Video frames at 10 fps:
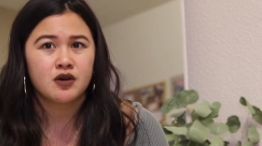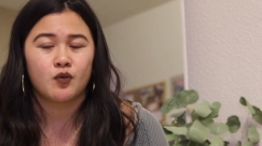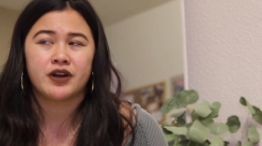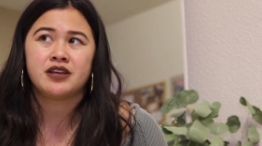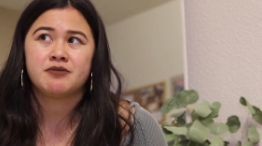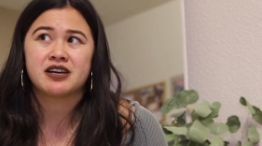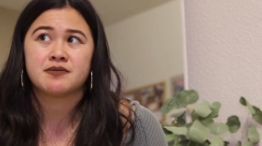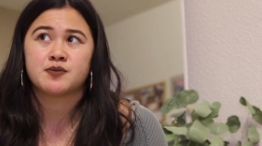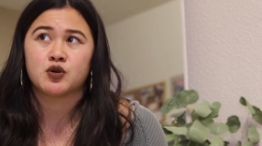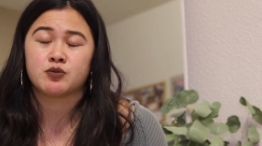when he
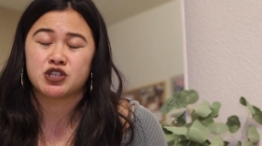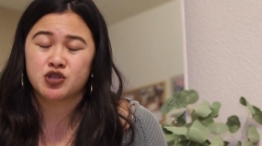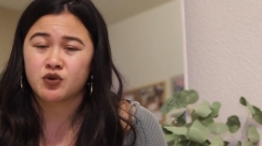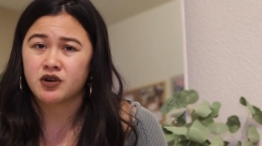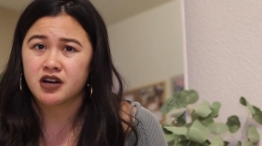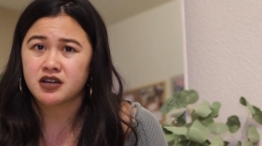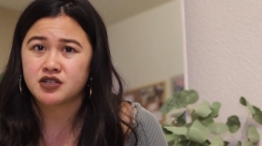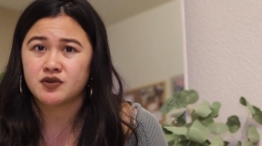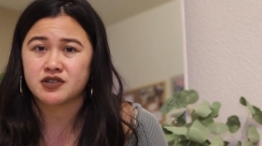becomes more mature to